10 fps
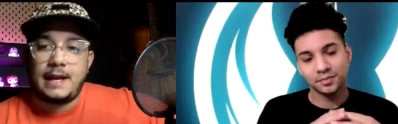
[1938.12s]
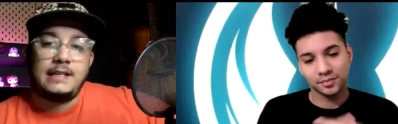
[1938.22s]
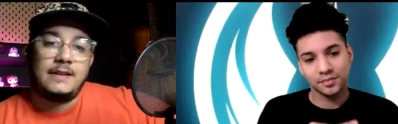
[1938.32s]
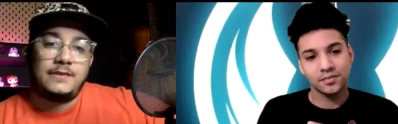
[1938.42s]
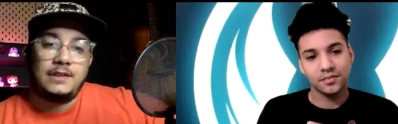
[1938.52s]
Speaker 1: I
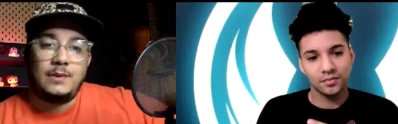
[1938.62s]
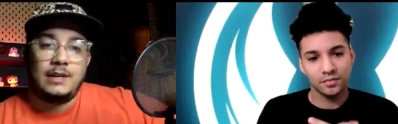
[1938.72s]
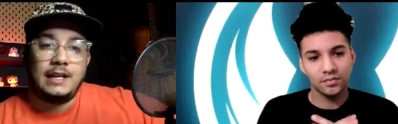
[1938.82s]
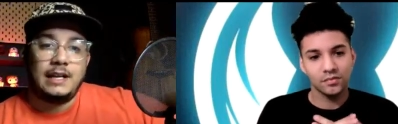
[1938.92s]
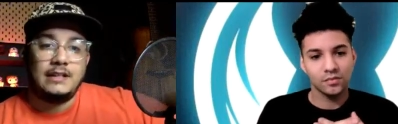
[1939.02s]
definitely
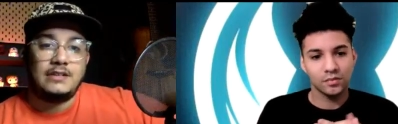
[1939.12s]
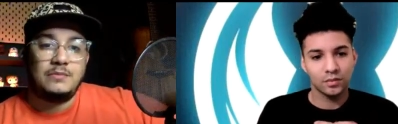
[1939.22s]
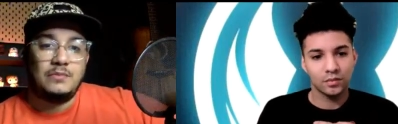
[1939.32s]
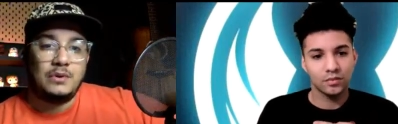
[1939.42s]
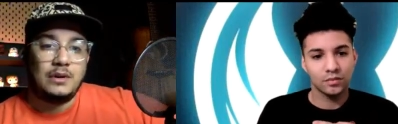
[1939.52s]
want to get
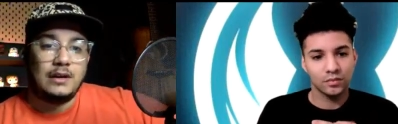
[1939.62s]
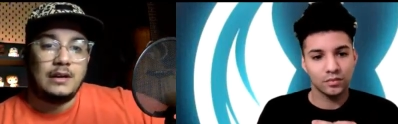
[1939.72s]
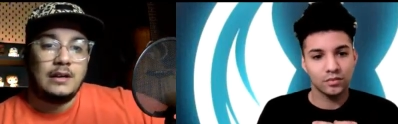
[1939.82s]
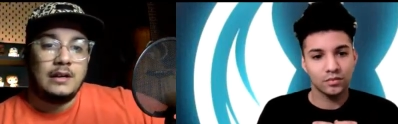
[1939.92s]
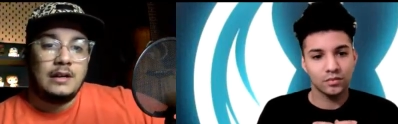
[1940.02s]
into more
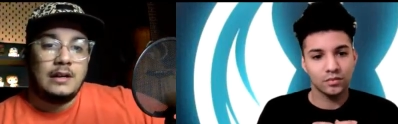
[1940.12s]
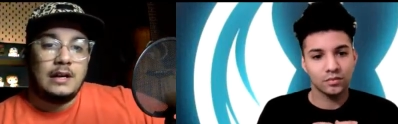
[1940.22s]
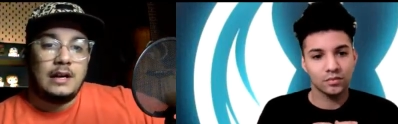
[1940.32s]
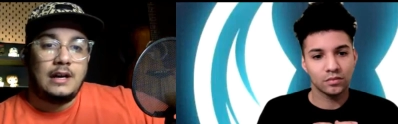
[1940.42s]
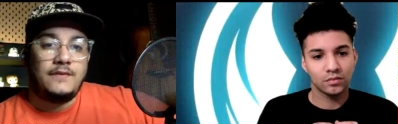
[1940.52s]

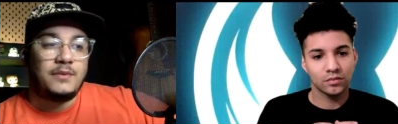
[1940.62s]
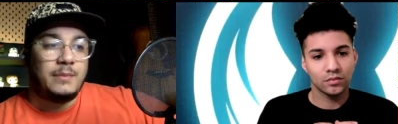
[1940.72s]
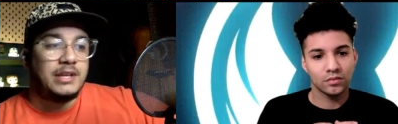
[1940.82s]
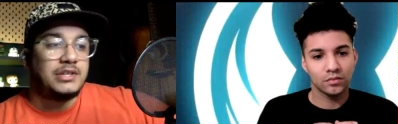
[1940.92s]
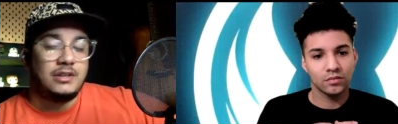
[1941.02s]
uh,
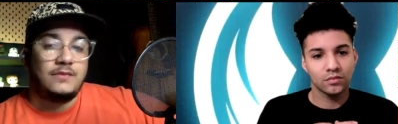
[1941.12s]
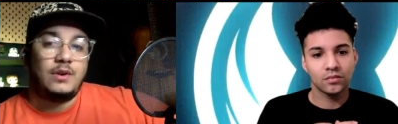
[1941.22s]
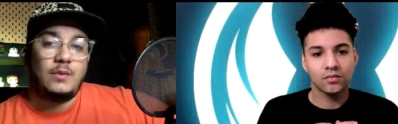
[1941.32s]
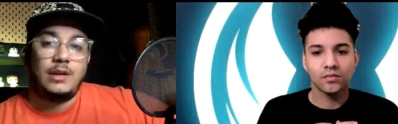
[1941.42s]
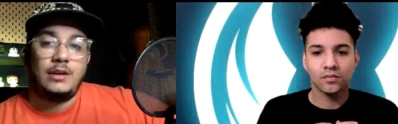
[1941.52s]
information of
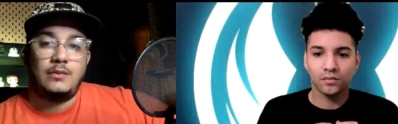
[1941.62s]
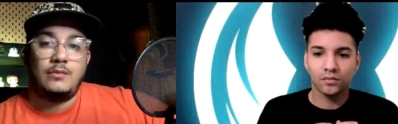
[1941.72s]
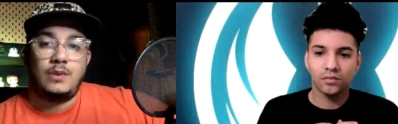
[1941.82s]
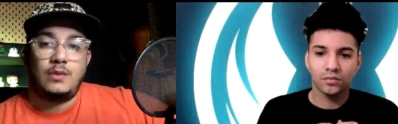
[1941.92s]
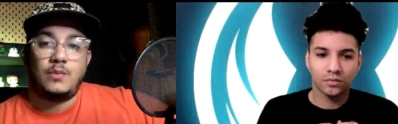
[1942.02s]
what we
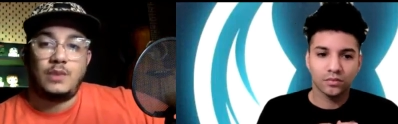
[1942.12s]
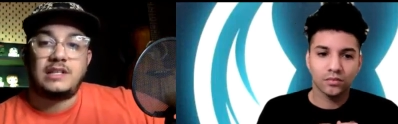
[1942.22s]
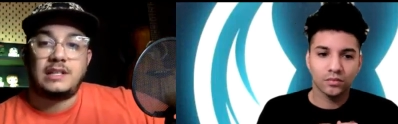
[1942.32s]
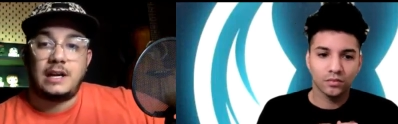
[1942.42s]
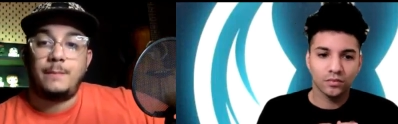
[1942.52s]
what, what's
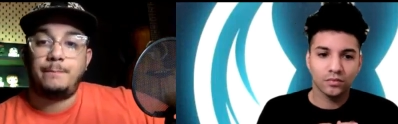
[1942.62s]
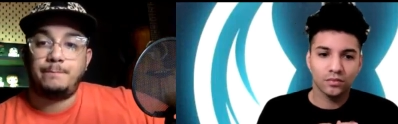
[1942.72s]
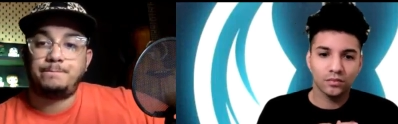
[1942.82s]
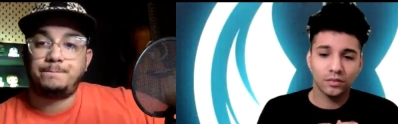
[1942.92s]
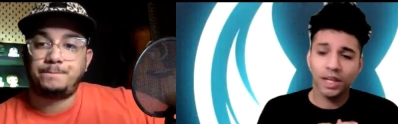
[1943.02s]
to come.
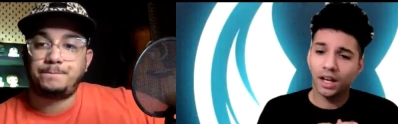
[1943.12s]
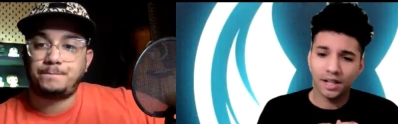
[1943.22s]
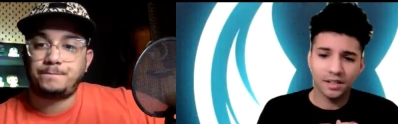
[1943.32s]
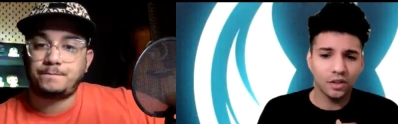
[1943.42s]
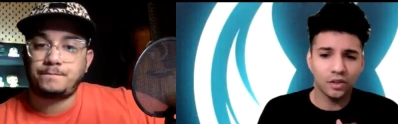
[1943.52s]
Yeah,
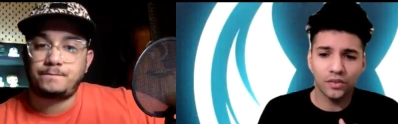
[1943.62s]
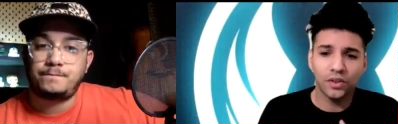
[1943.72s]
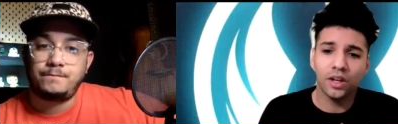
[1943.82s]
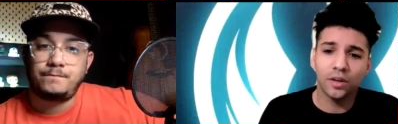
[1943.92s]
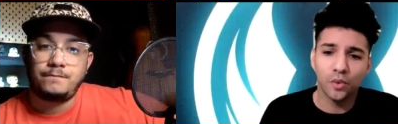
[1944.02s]
guys, and you'll
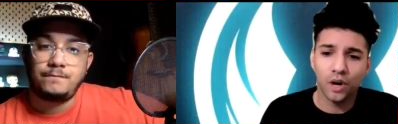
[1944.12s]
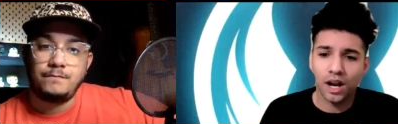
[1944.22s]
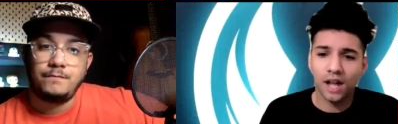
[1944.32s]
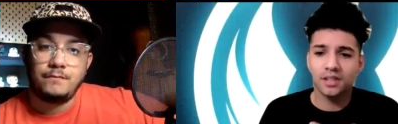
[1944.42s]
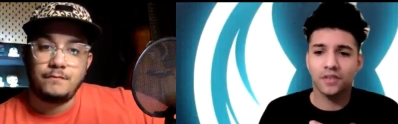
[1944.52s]
definitely
Speaker 2: hear more
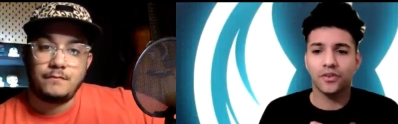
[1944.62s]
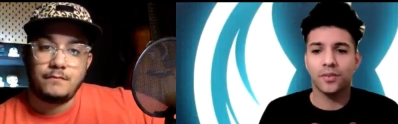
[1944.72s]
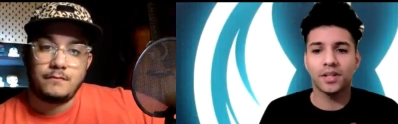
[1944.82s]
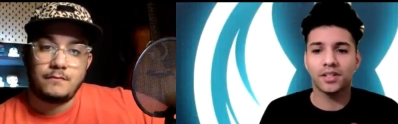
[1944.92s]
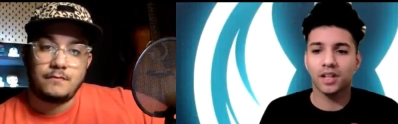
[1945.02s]
content
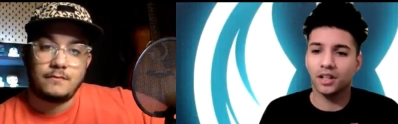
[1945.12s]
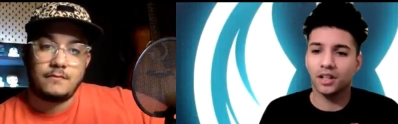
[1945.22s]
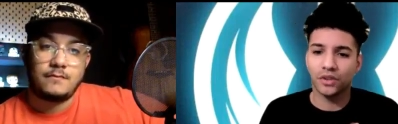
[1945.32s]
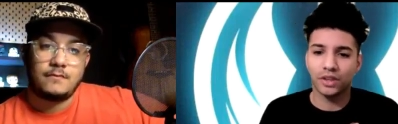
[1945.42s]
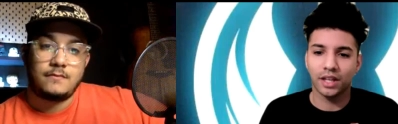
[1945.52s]
from us on
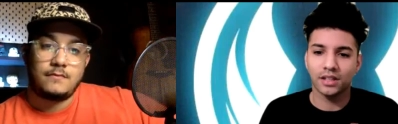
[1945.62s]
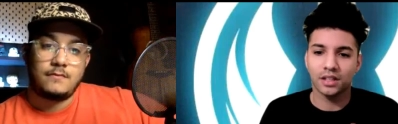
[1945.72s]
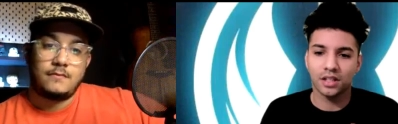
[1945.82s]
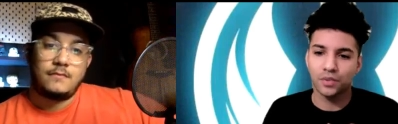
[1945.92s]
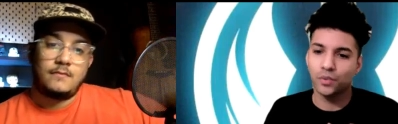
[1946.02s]
different things.
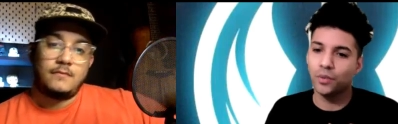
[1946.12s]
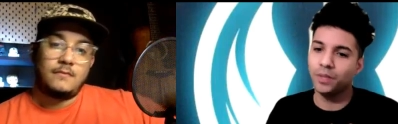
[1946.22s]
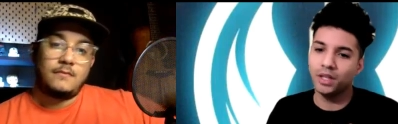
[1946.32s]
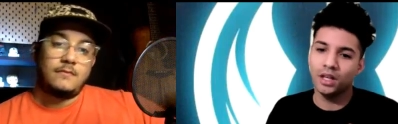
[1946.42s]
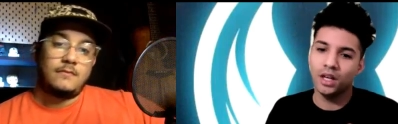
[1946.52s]
It just won't
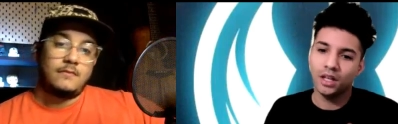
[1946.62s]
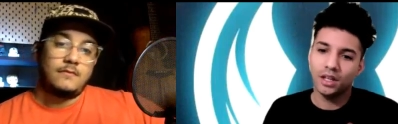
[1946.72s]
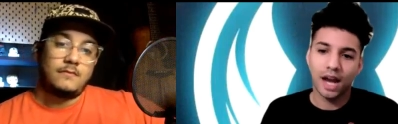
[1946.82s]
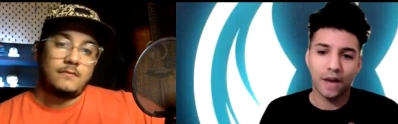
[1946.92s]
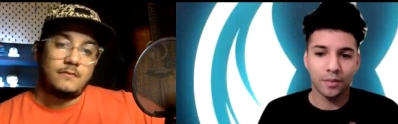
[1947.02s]
be
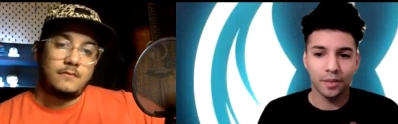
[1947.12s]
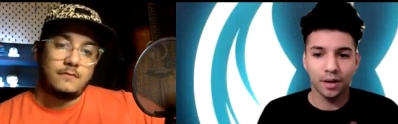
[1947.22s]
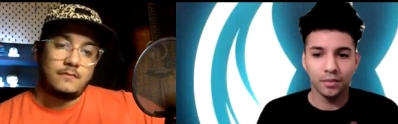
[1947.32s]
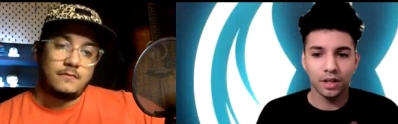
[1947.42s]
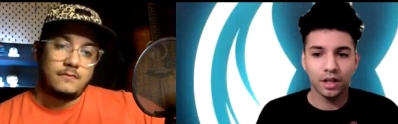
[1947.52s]
the High
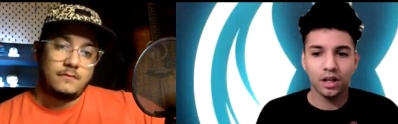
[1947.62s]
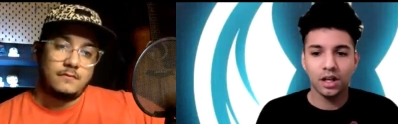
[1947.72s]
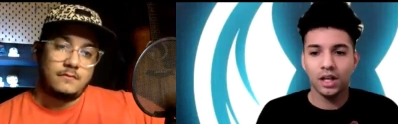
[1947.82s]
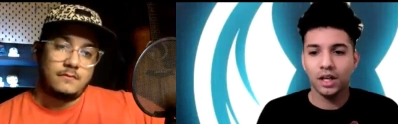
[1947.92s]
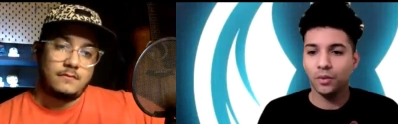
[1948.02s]
Republic.
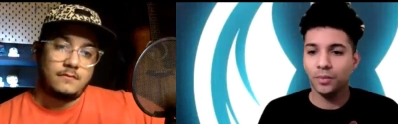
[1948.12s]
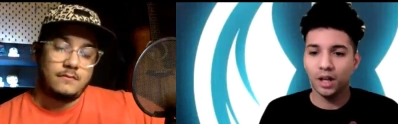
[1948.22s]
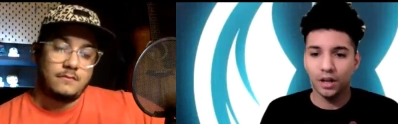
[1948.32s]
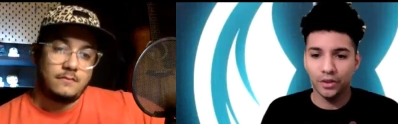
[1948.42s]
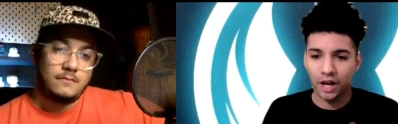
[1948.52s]
It will
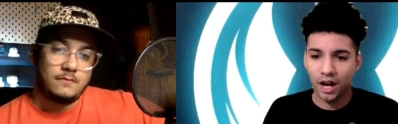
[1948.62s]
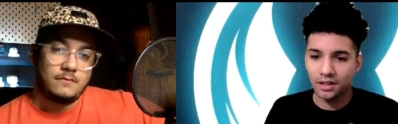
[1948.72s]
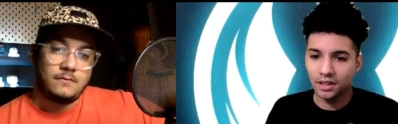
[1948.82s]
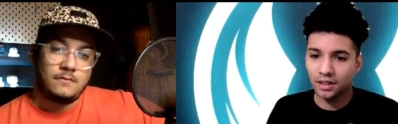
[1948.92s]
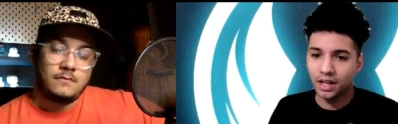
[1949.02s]
be other
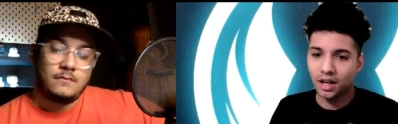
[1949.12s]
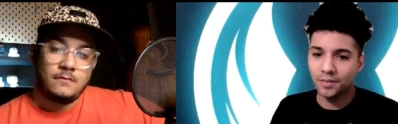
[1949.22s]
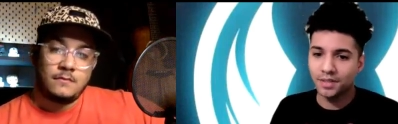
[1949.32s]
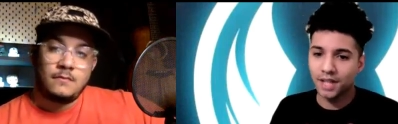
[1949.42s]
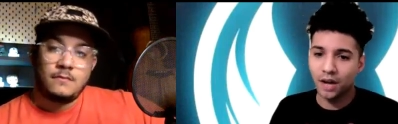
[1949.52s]
content that
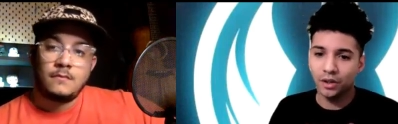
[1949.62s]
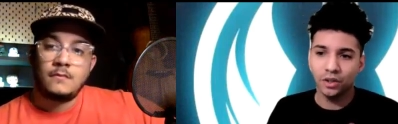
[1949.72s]
comes out. You